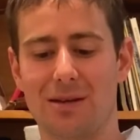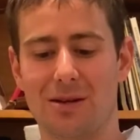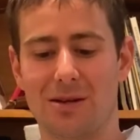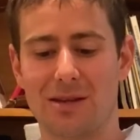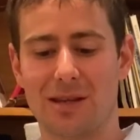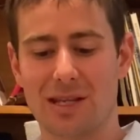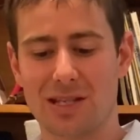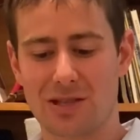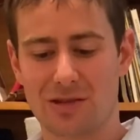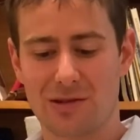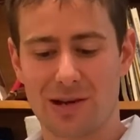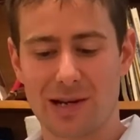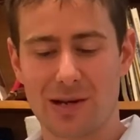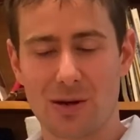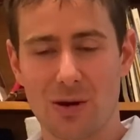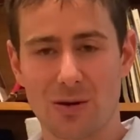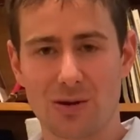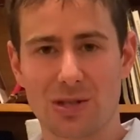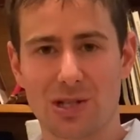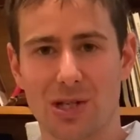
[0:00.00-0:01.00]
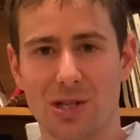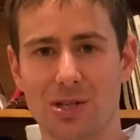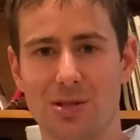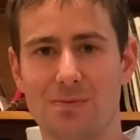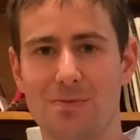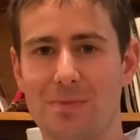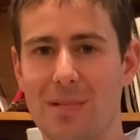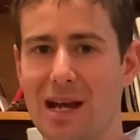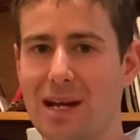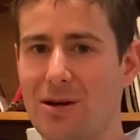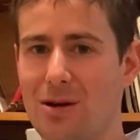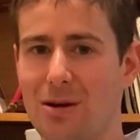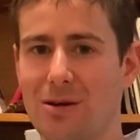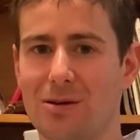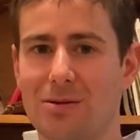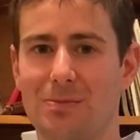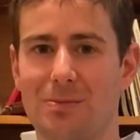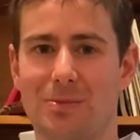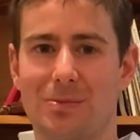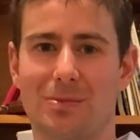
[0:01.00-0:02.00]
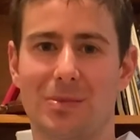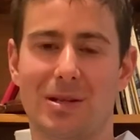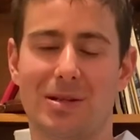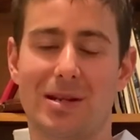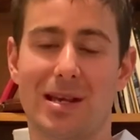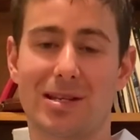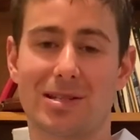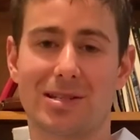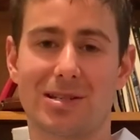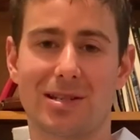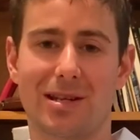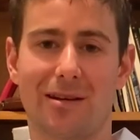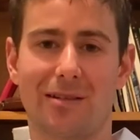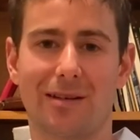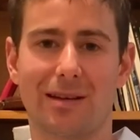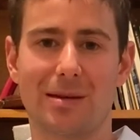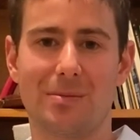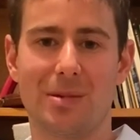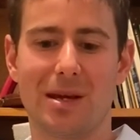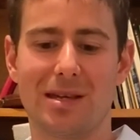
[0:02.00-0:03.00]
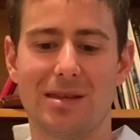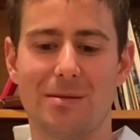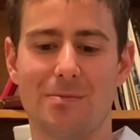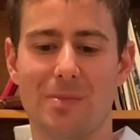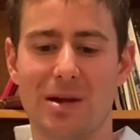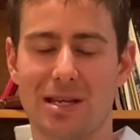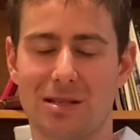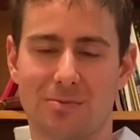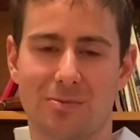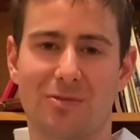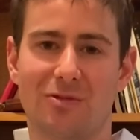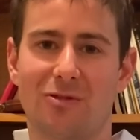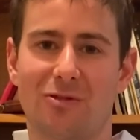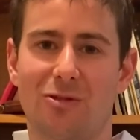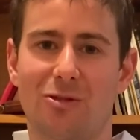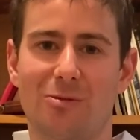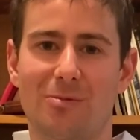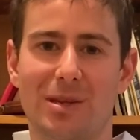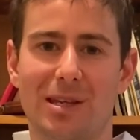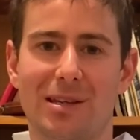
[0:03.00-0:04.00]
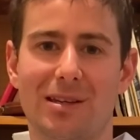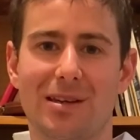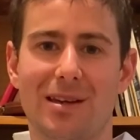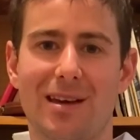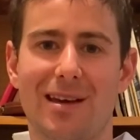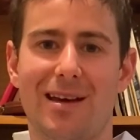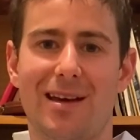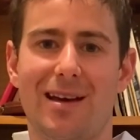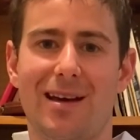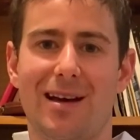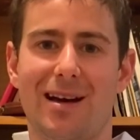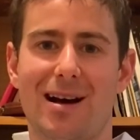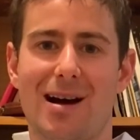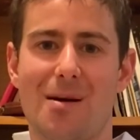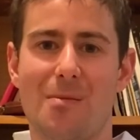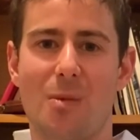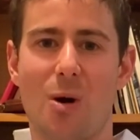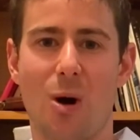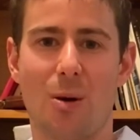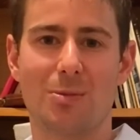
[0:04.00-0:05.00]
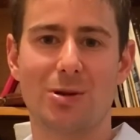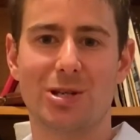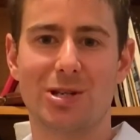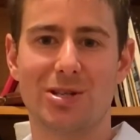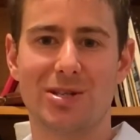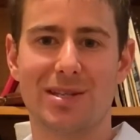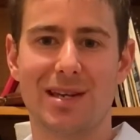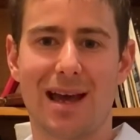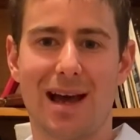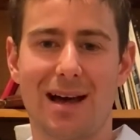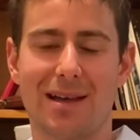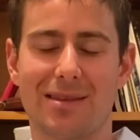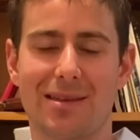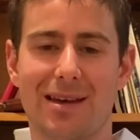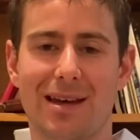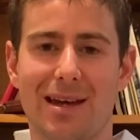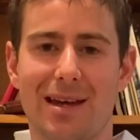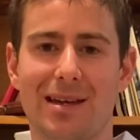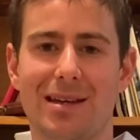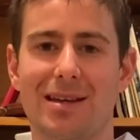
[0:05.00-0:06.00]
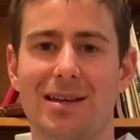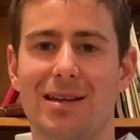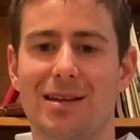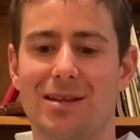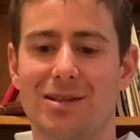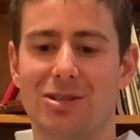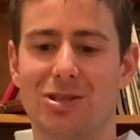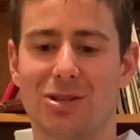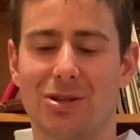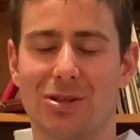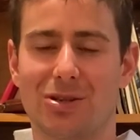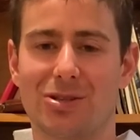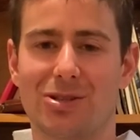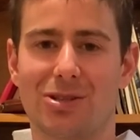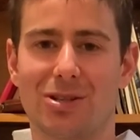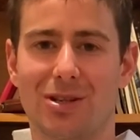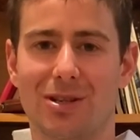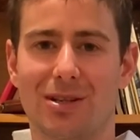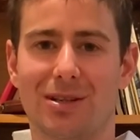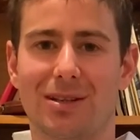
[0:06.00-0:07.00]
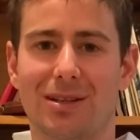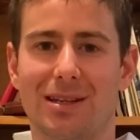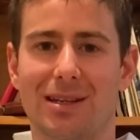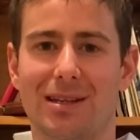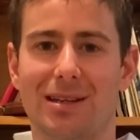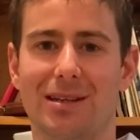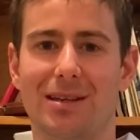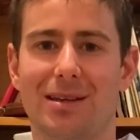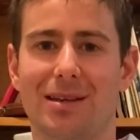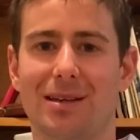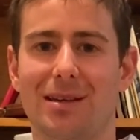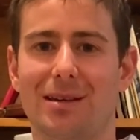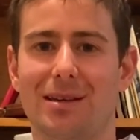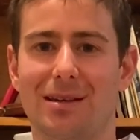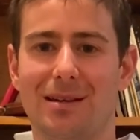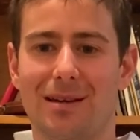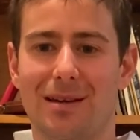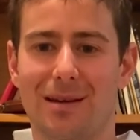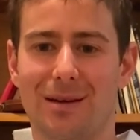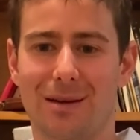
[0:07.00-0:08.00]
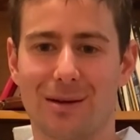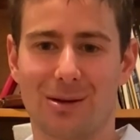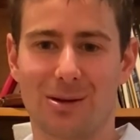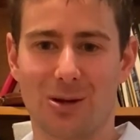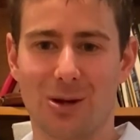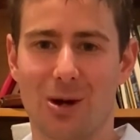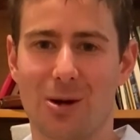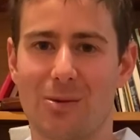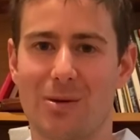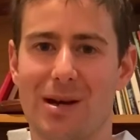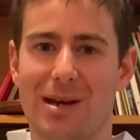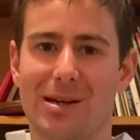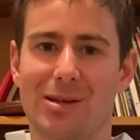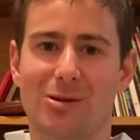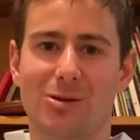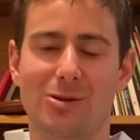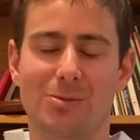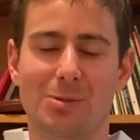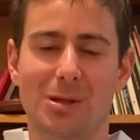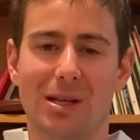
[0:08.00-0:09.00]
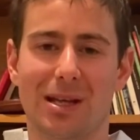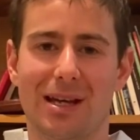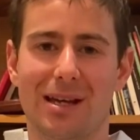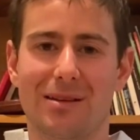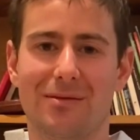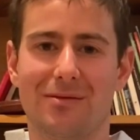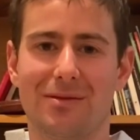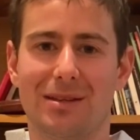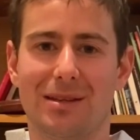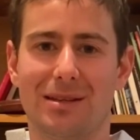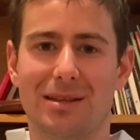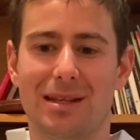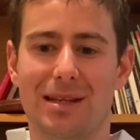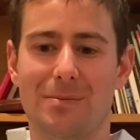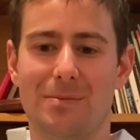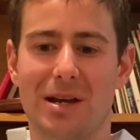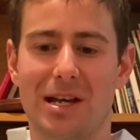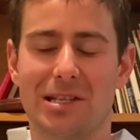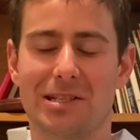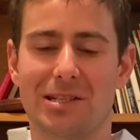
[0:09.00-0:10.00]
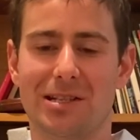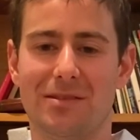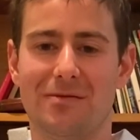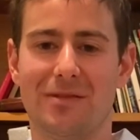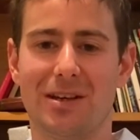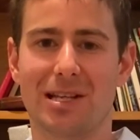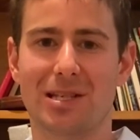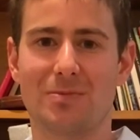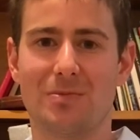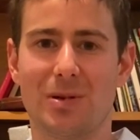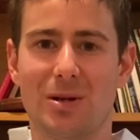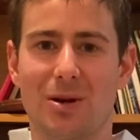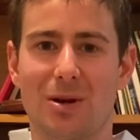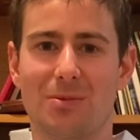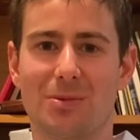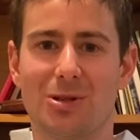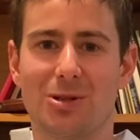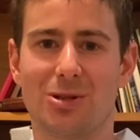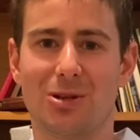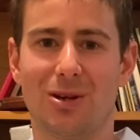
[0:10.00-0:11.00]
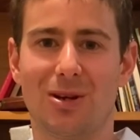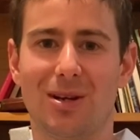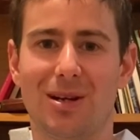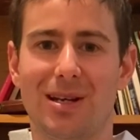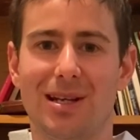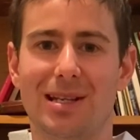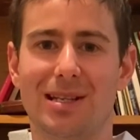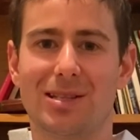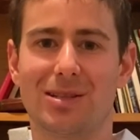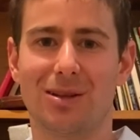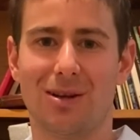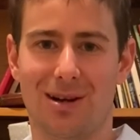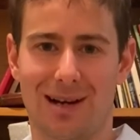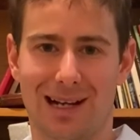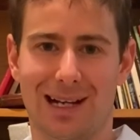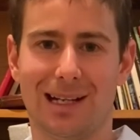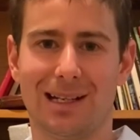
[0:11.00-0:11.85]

these three gold stocks may not necessarily be the best performing options out there. So certainly go where you believe that the best investment opportunities lie,